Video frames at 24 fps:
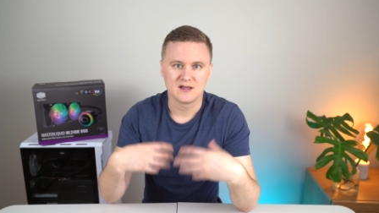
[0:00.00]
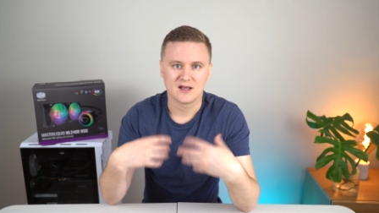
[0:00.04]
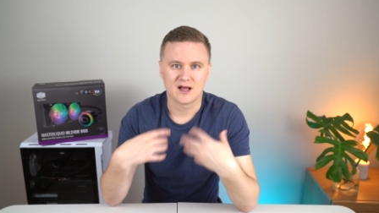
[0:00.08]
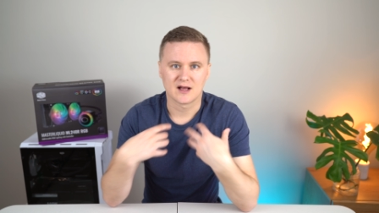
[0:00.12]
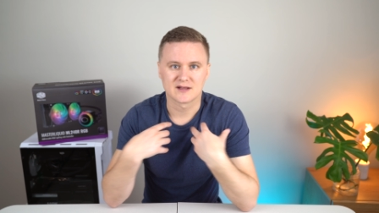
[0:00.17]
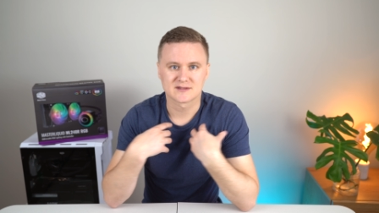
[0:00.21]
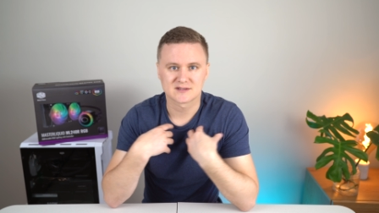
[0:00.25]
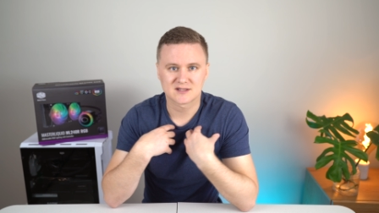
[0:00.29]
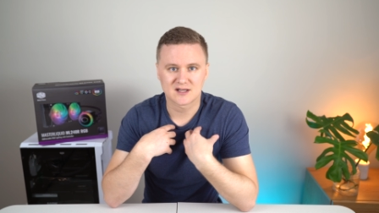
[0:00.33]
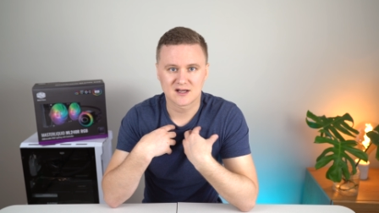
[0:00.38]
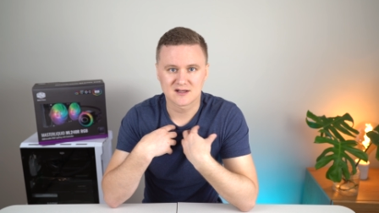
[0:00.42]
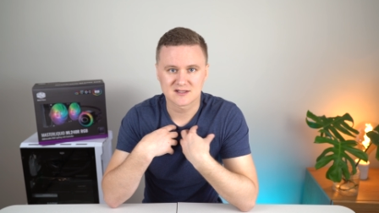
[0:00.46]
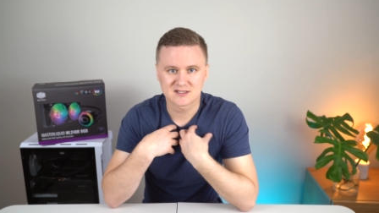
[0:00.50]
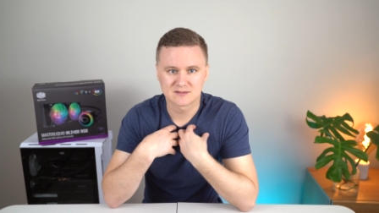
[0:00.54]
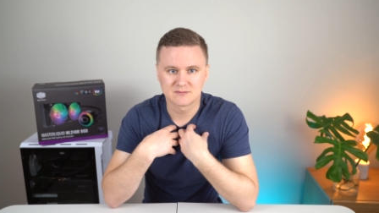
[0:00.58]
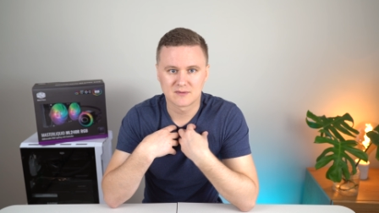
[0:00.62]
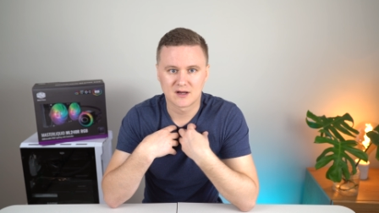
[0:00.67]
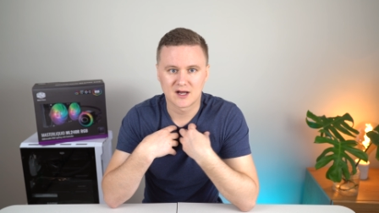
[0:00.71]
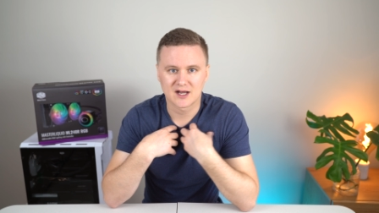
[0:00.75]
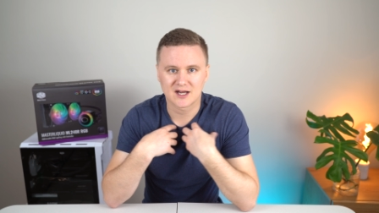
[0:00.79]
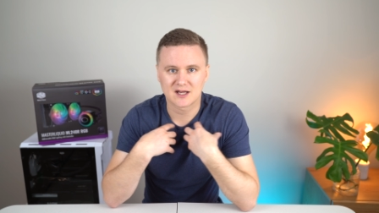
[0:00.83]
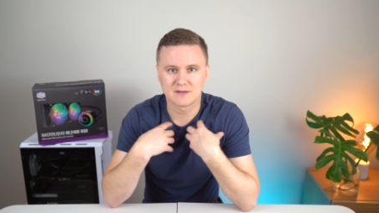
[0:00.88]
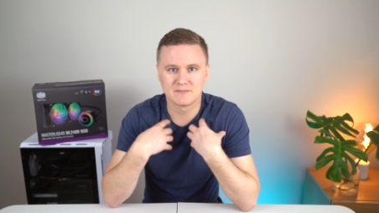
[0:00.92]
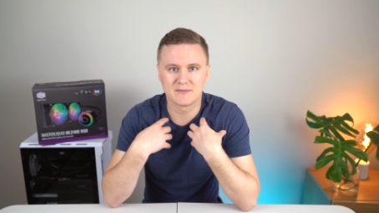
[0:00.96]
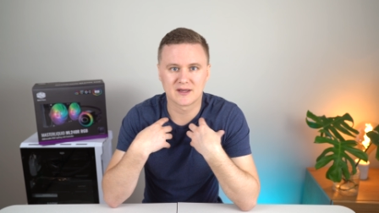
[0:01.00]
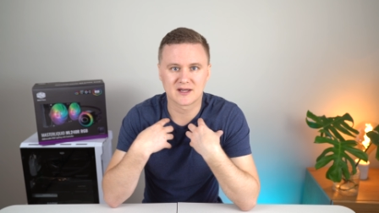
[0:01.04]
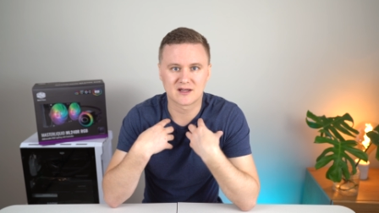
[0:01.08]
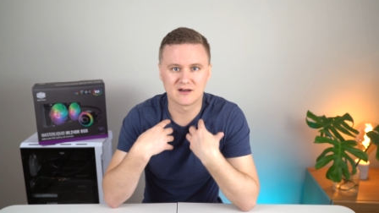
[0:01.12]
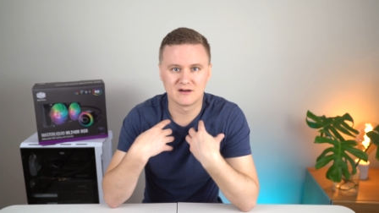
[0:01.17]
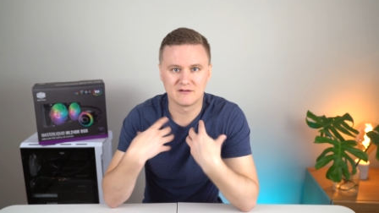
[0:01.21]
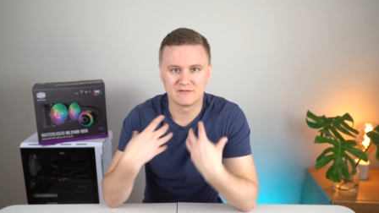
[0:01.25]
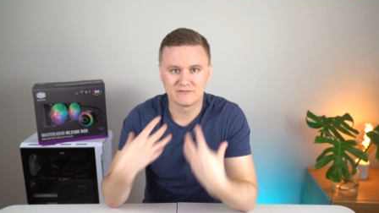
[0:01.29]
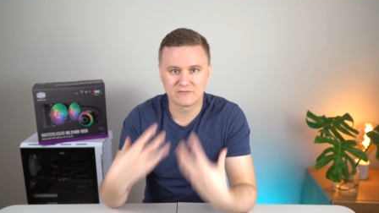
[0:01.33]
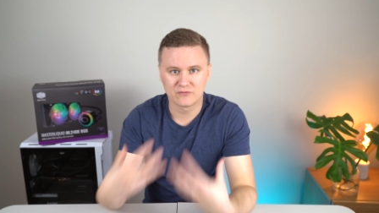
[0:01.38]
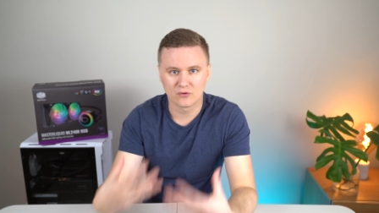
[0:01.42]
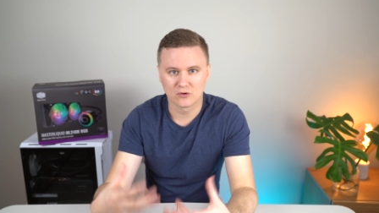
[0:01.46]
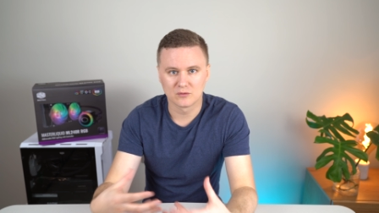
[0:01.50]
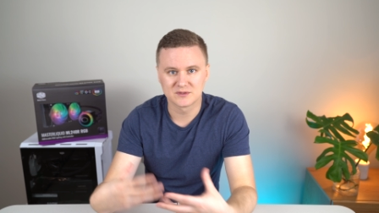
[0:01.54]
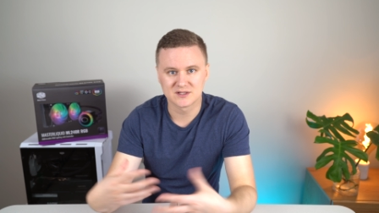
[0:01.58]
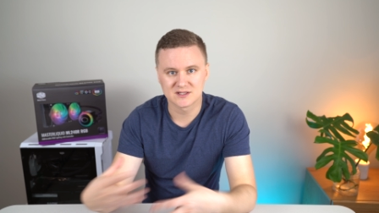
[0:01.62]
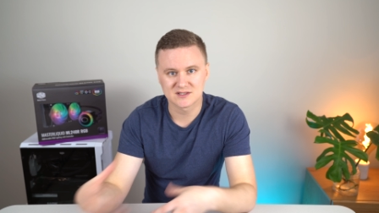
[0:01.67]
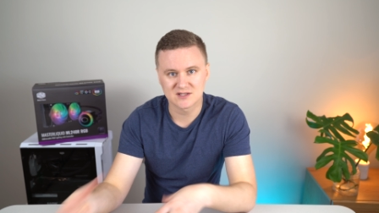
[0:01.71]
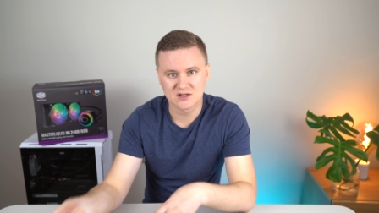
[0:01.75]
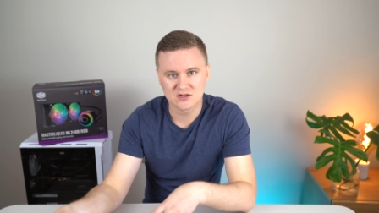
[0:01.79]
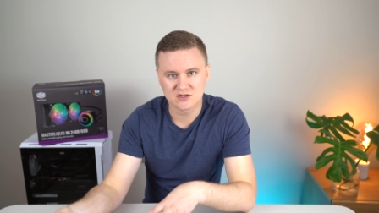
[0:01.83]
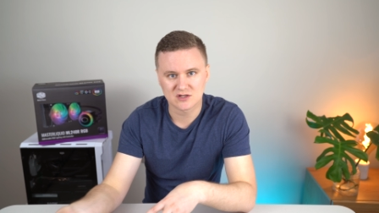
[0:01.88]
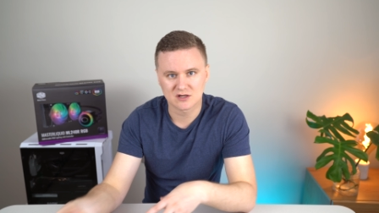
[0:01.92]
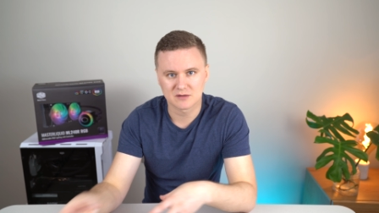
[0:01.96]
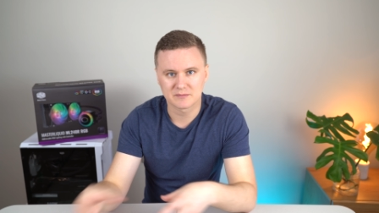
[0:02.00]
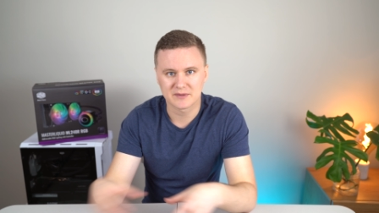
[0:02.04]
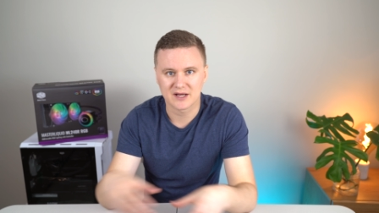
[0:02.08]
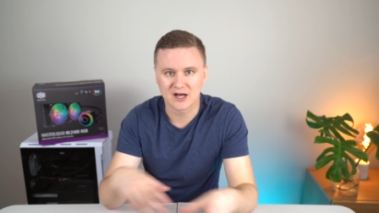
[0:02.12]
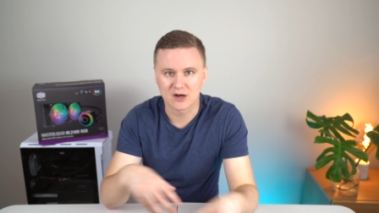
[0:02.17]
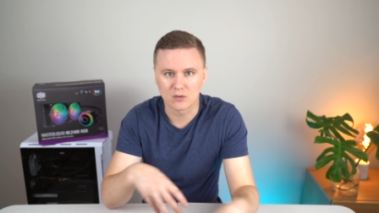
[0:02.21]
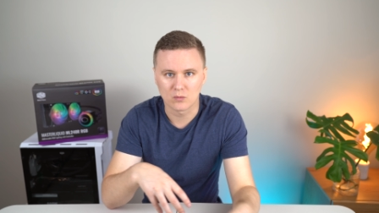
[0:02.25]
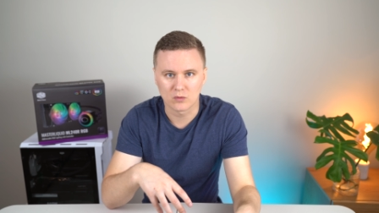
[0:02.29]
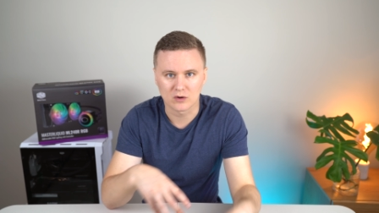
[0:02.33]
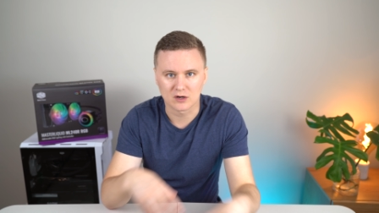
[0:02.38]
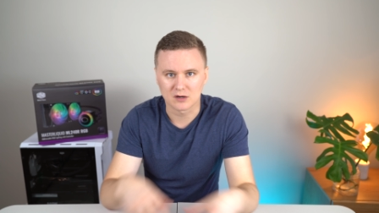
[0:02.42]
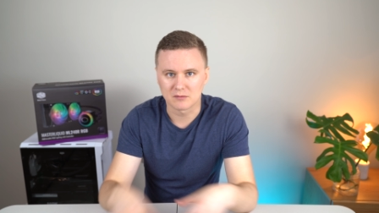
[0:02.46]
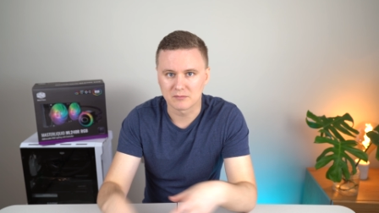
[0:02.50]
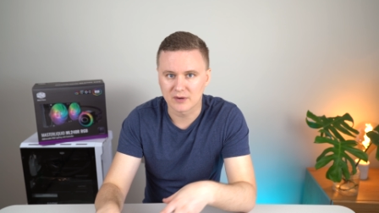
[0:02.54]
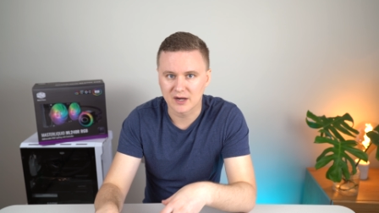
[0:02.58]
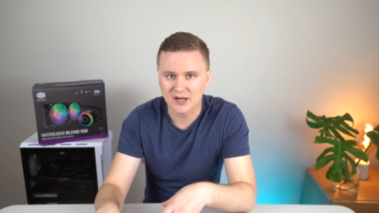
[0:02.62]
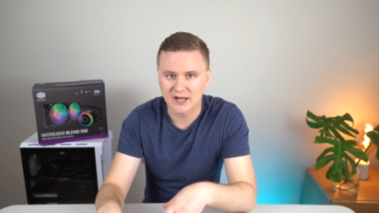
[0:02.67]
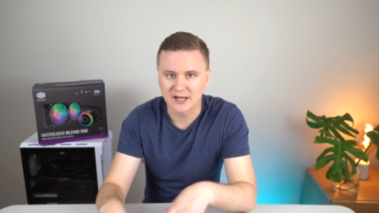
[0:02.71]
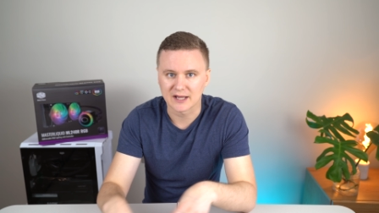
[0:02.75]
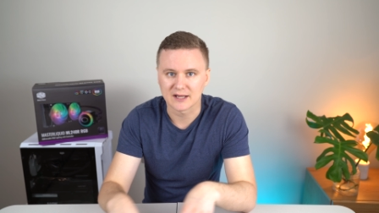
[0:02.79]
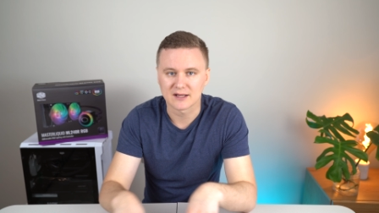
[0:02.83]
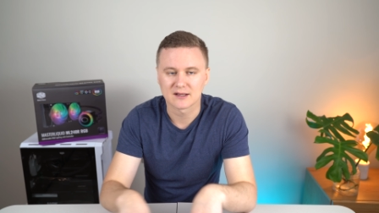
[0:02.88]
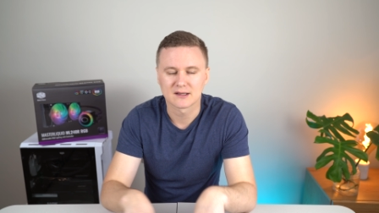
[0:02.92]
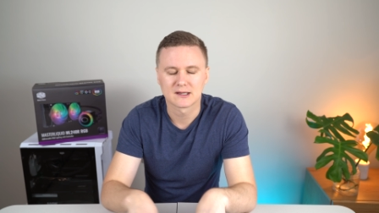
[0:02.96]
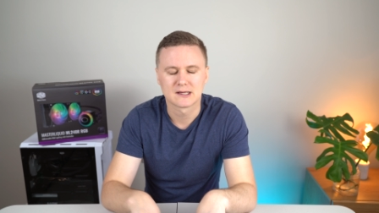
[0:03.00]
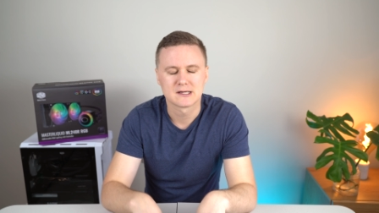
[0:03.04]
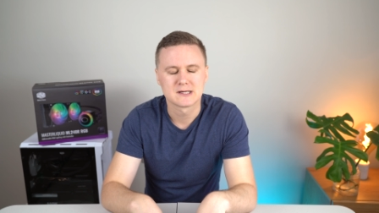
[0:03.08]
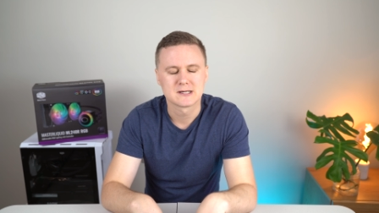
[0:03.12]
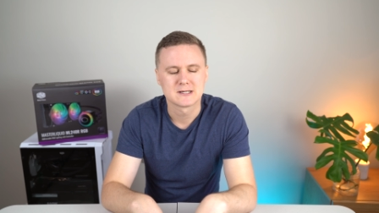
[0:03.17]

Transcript: as a customer I can make an informed decision about what I'm buying.